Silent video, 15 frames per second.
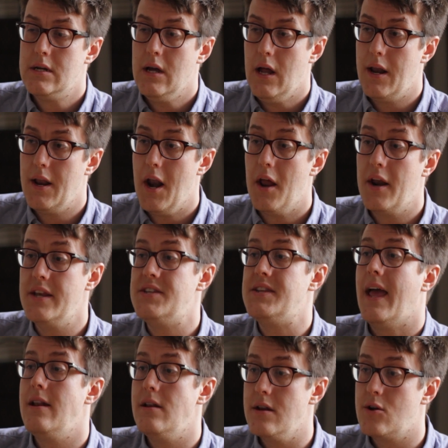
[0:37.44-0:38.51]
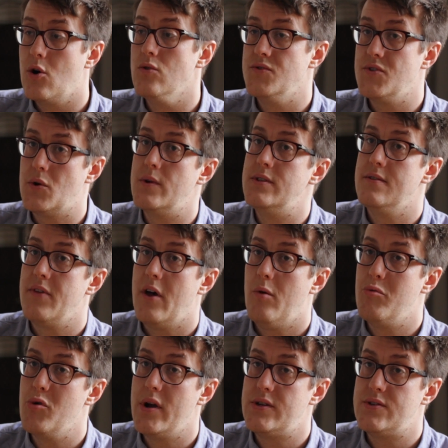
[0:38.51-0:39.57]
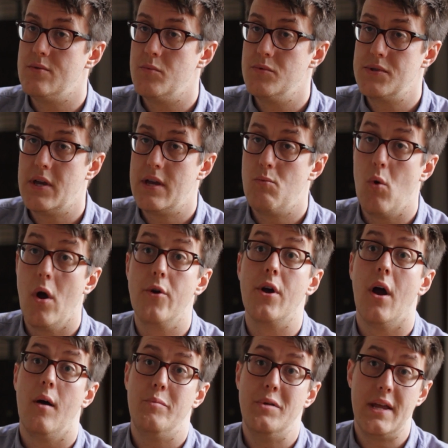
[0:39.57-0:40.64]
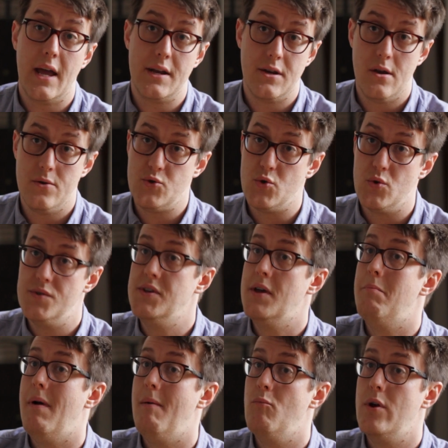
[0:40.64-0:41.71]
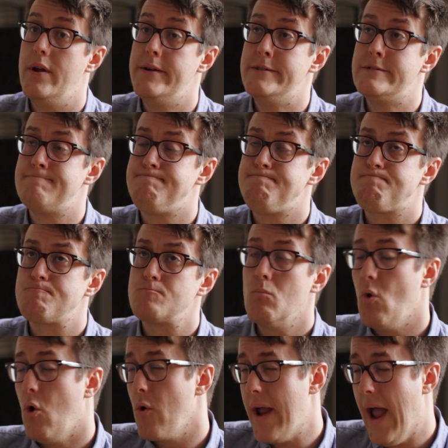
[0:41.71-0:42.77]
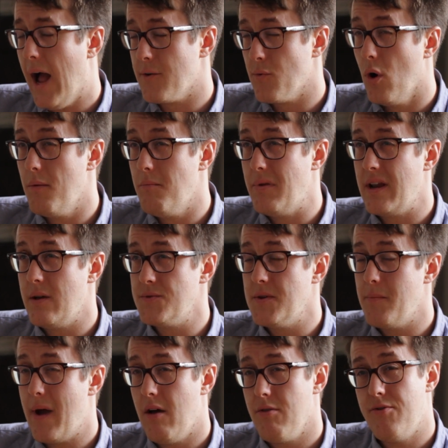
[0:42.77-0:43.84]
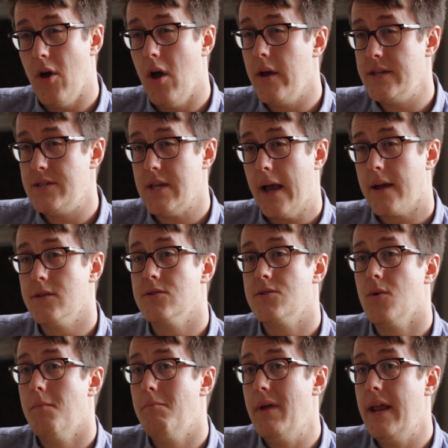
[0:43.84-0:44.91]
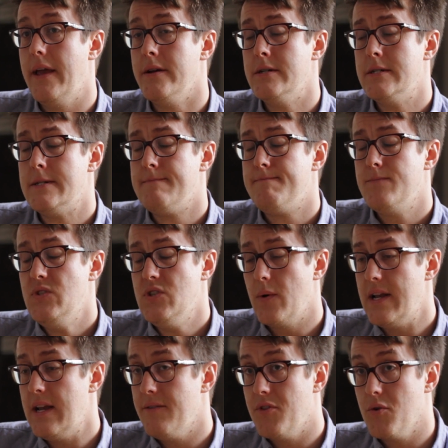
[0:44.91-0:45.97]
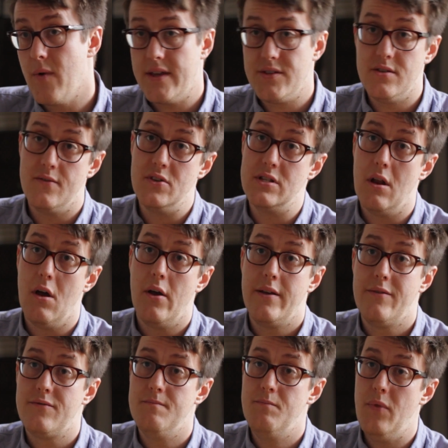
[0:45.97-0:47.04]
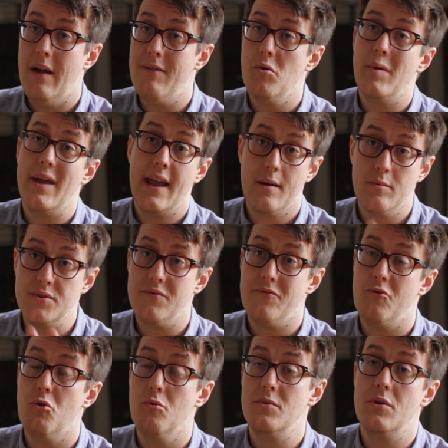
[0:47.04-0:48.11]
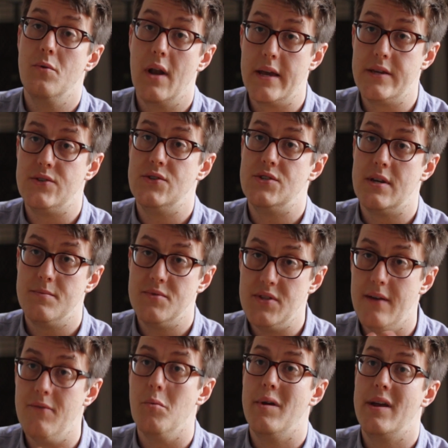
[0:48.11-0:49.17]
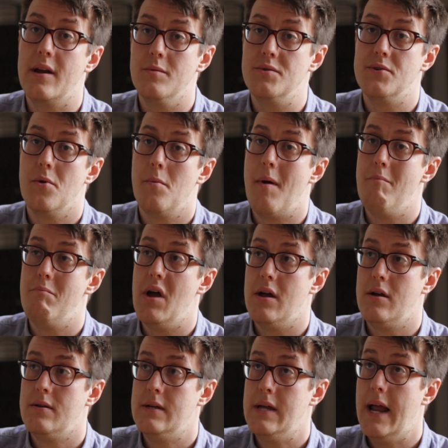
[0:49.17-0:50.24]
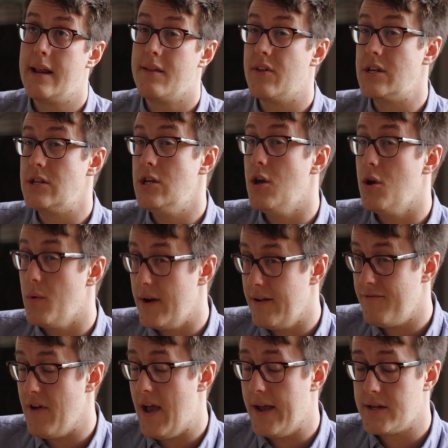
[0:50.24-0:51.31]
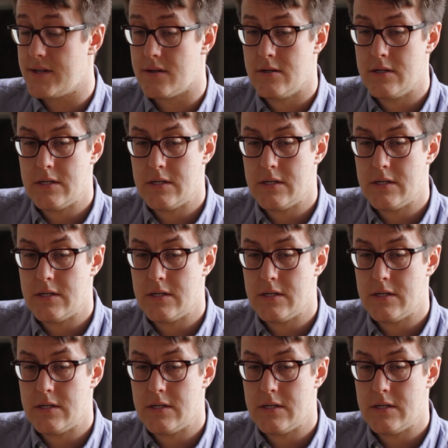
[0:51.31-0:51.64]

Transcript: And an unintended consequence of that operation was that he woke up and he had no short-term memory. Or he had one, but it was about 30 seconds to a minute. So he lived the rest of his life never being able to form new relationships, never being able to remember anything new in effect.